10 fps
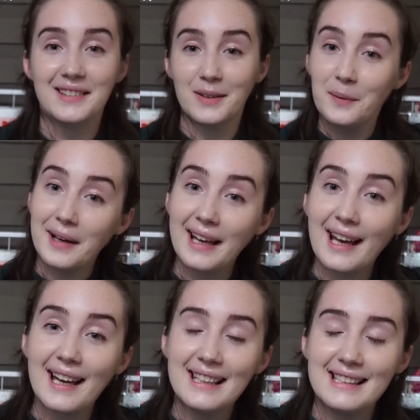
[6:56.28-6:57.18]
What I
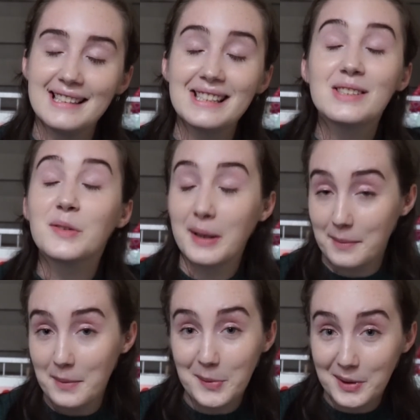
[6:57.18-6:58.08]
got is grammar
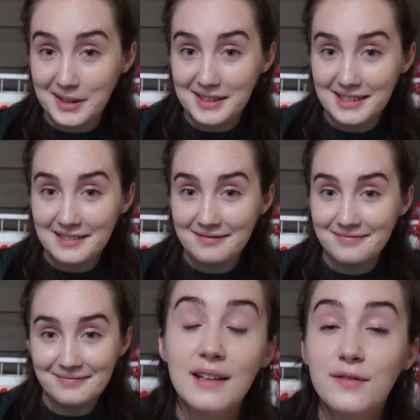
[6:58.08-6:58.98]
books.
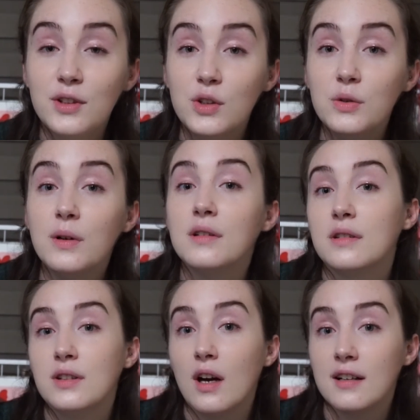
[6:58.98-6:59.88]
If you
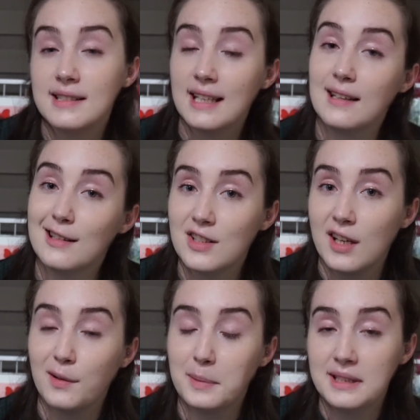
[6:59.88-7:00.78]
are taking the
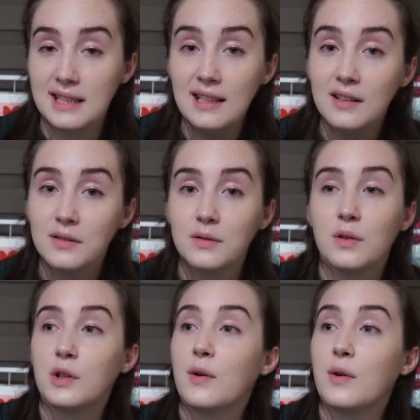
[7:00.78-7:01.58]
JLPT, or you